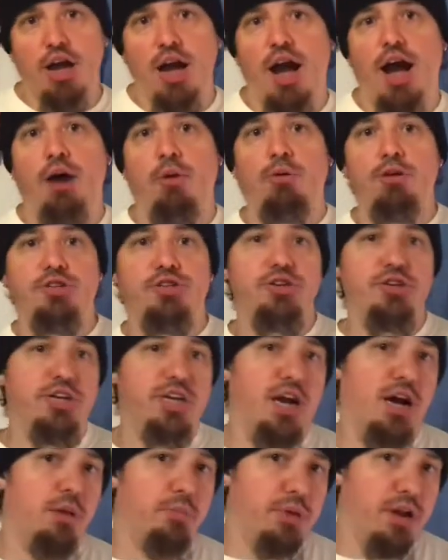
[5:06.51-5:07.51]
I want you to
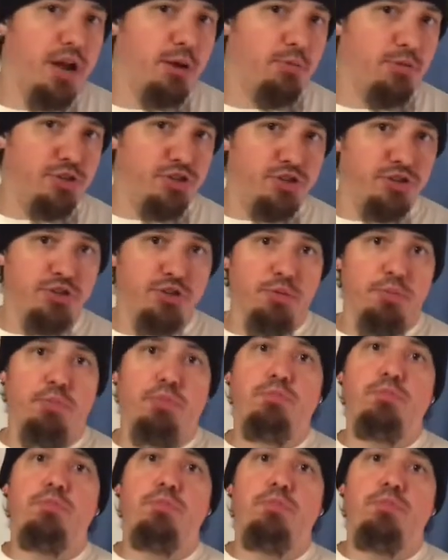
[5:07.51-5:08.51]
come and I want you to
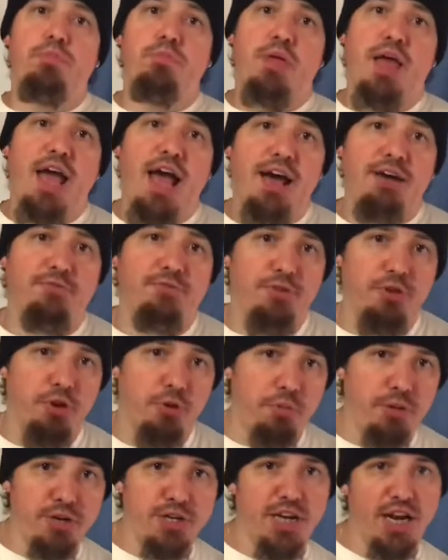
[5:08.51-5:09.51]
have your
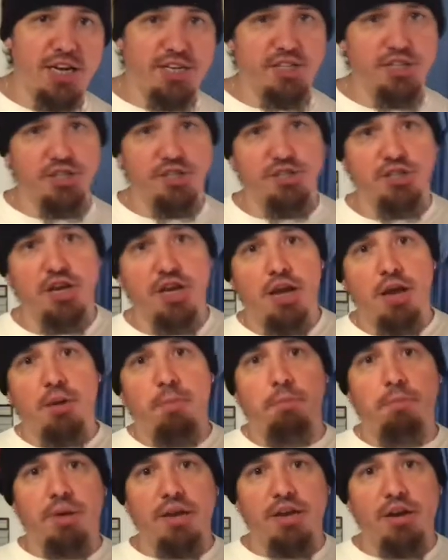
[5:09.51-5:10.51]
projections
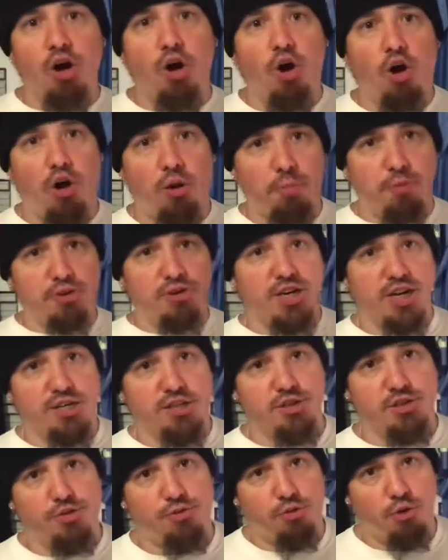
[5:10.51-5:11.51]
be our
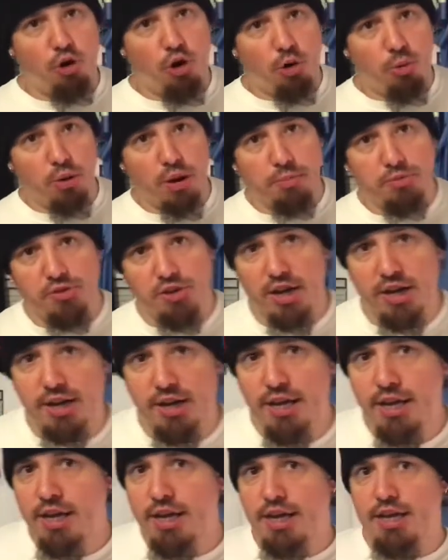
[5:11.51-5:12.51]
projections for our website."
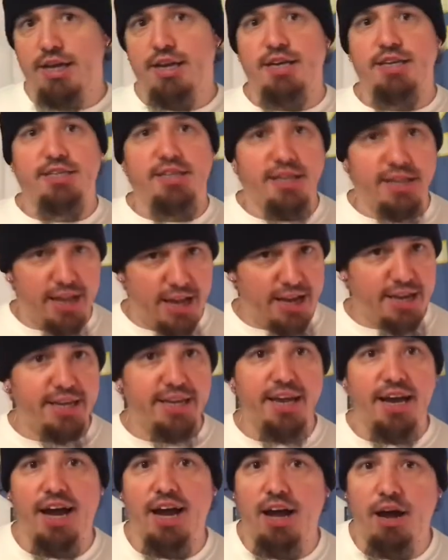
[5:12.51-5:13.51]
And I said, "Heck
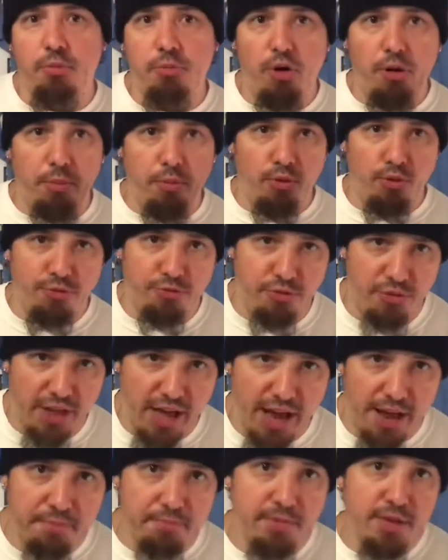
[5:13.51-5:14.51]
yeah, I'm on board for
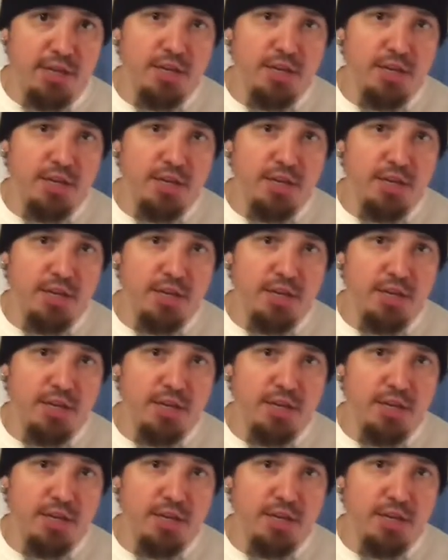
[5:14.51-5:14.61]
that."